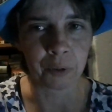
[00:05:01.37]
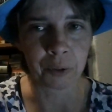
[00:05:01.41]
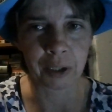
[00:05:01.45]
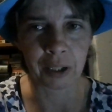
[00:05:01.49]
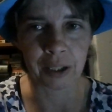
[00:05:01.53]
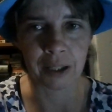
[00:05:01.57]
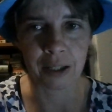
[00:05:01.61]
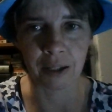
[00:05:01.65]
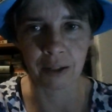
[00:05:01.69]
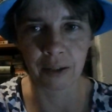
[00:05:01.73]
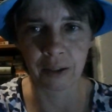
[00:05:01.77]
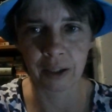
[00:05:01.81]

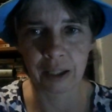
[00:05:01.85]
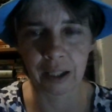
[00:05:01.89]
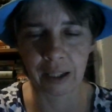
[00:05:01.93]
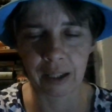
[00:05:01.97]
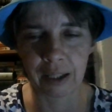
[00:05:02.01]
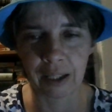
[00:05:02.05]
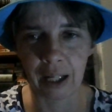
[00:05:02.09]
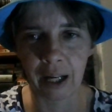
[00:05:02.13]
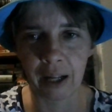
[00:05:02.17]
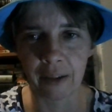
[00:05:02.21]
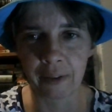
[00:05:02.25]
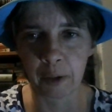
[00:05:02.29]
get to look at
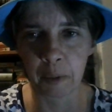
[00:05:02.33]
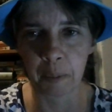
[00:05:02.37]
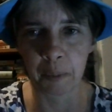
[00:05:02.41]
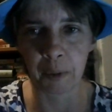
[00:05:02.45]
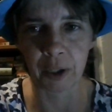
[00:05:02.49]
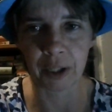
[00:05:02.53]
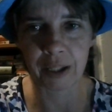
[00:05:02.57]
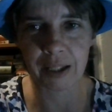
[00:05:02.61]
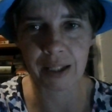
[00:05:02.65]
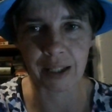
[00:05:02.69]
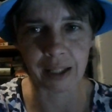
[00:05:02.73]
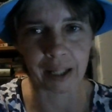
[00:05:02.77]
the other
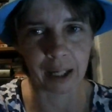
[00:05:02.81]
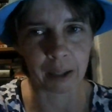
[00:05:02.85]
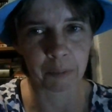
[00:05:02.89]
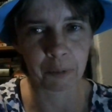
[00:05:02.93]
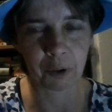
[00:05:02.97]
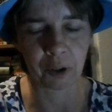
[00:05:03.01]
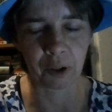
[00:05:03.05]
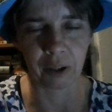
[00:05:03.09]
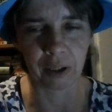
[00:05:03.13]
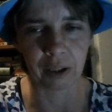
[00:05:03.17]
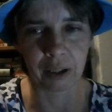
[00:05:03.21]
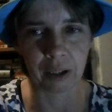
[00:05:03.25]
books that I'm
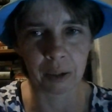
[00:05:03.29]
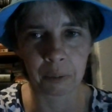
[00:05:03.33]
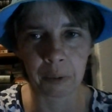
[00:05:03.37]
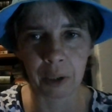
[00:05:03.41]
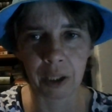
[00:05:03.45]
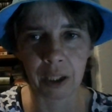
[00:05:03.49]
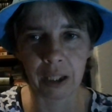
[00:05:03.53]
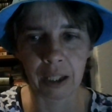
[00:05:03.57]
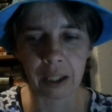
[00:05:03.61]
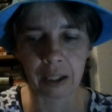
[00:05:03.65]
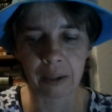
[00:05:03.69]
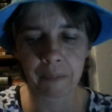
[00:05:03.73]
currently
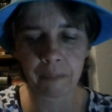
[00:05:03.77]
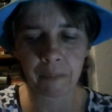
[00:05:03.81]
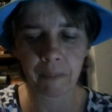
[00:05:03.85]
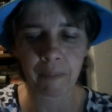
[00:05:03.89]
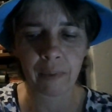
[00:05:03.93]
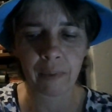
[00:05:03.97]
reading,